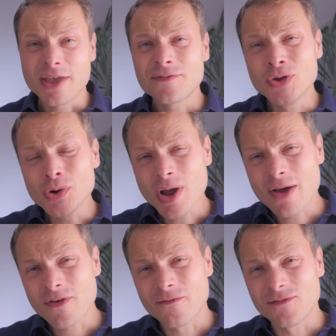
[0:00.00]
If you
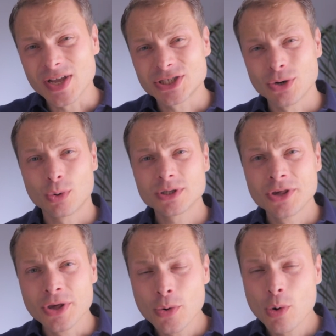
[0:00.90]
have a vision,
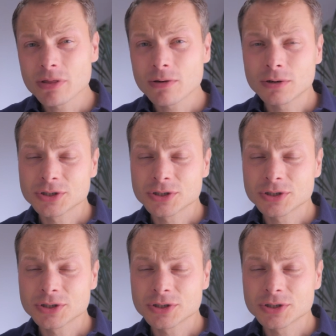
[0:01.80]
what you want to